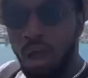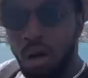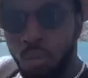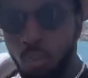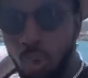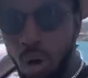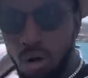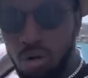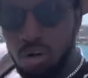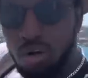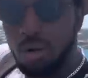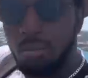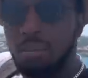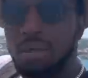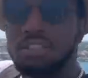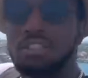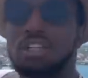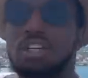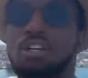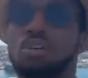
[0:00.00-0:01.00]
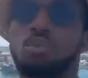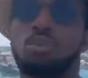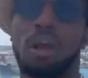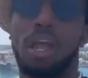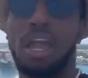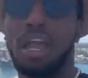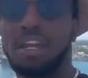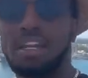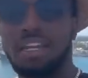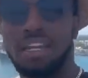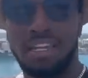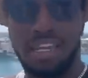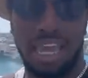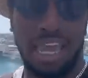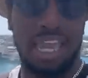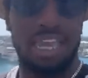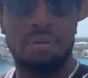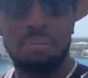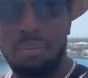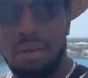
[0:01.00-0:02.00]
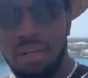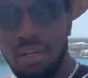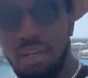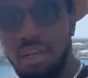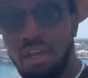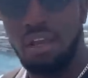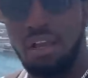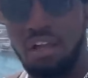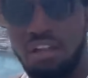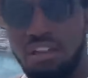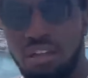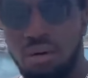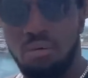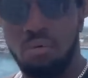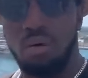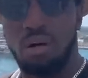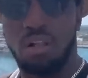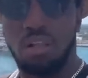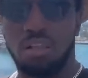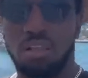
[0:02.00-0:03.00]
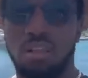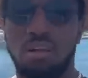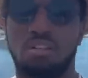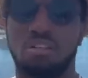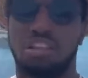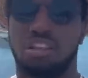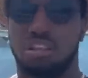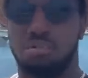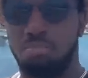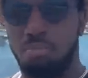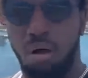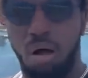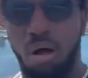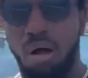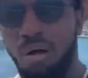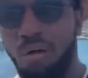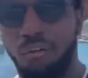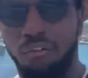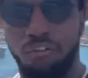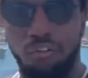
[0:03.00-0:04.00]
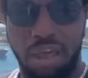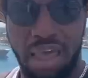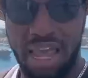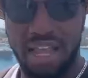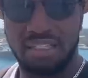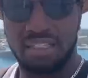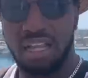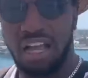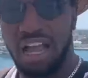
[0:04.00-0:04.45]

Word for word: Welcome to Grand Cayman. So a little small fact,